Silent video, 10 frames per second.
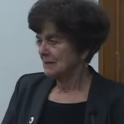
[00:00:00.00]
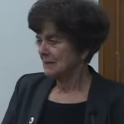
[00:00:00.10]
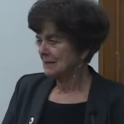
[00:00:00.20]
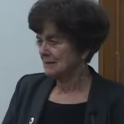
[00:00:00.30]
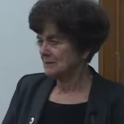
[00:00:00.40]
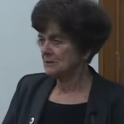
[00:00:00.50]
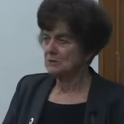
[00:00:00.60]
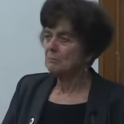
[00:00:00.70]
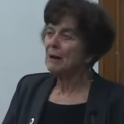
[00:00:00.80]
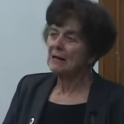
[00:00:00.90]
uh, to do
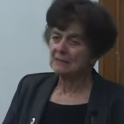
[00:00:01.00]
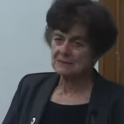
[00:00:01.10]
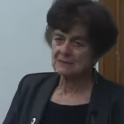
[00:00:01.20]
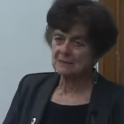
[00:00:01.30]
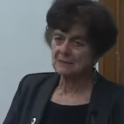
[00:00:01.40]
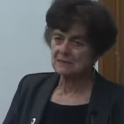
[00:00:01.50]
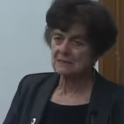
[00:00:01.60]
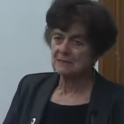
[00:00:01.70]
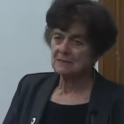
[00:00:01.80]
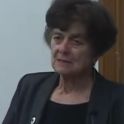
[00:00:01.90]
politics.
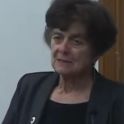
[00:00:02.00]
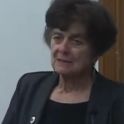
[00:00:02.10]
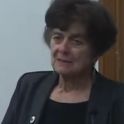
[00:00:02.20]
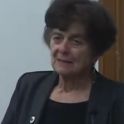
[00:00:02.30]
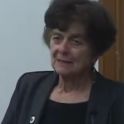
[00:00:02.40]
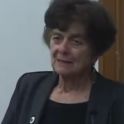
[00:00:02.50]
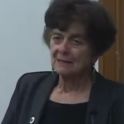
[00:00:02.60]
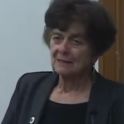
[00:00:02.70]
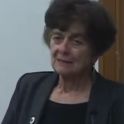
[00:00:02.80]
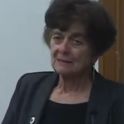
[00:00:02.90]

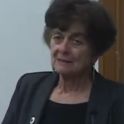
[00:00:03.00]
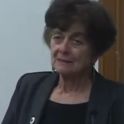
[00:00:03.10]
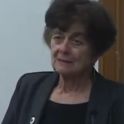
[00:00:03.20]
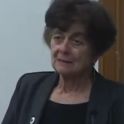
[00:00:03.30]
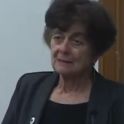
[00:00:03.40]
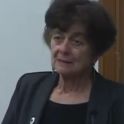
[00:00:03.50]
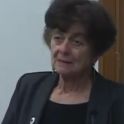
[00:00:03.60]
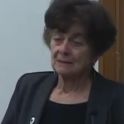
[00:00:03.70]
And uh,